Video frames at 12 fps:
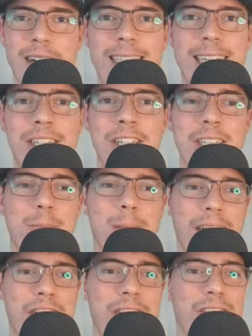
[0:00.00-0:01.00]
good, as I just
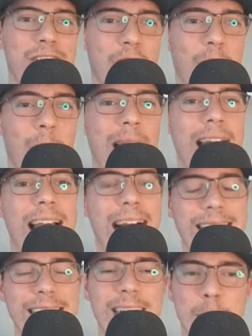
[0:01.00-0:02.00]
mentioned. So
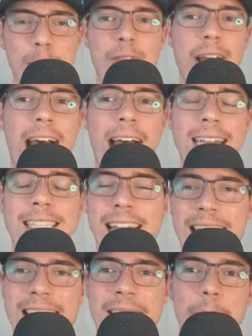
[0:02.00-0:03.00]
that's a little bit of a hot
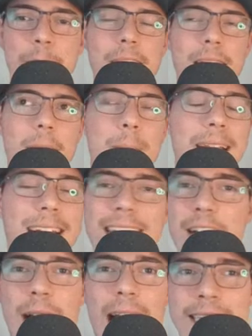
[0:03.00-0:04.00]
take.
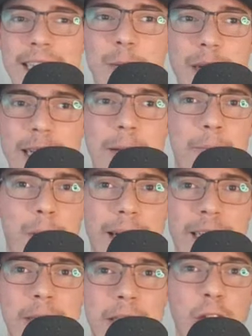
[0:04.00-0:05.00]
McNeil hasn't really
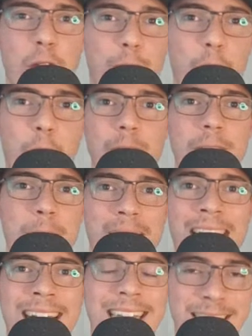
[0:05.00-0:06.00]
impressed me so far with the
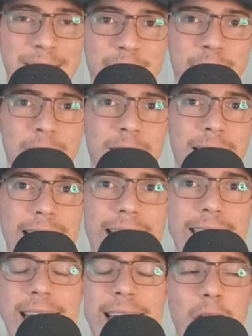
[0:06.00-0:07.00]
bat either.
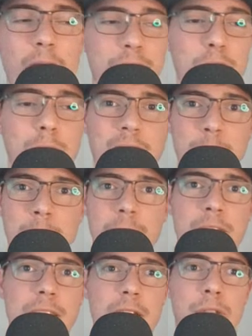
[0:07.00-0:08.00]
He's getting off to a little bit
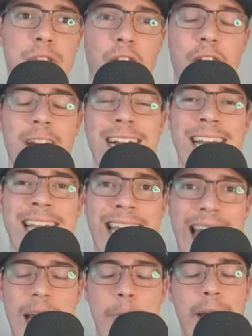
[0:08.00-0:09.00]
of a slow start.
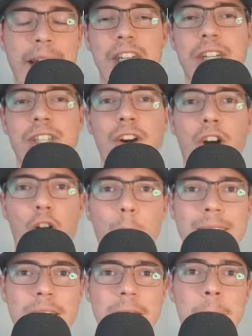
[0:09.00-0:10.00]
Again, pitchers are
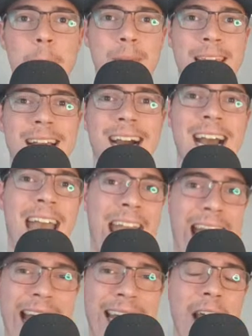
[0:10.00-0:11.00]
always going to be
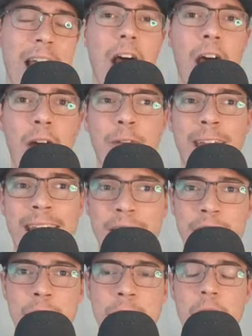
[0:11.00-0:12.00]
ahead of
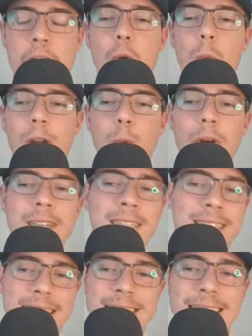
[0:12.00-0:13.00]
hitters when we're
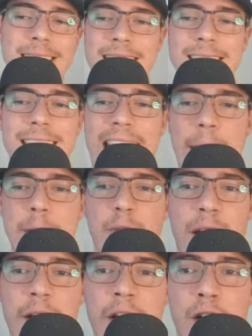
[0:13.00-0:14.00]
assessing these
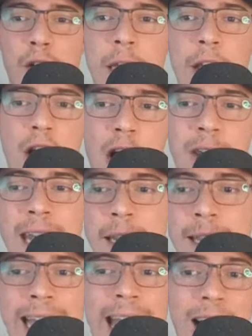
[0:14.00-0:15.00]
games very early on.
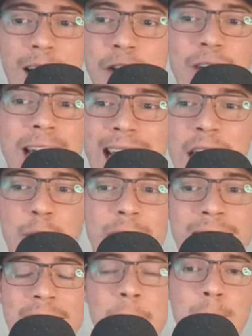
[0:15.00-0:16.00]
The calendar not
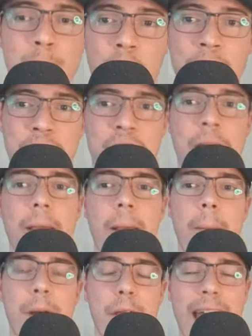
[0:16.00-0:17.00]
even hitting March,
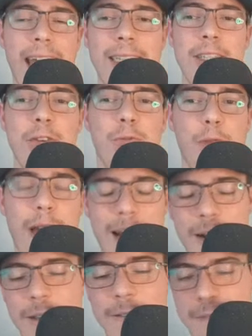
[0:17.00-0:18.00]
but that is a
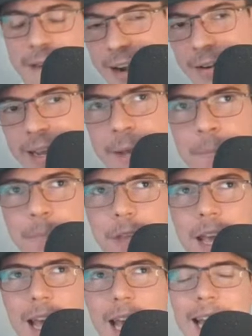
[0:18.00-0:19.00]
very, very
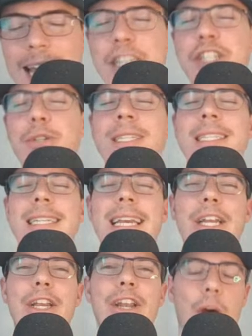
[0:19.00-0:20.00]

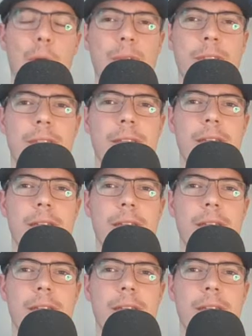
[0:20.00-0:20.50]
interesting note.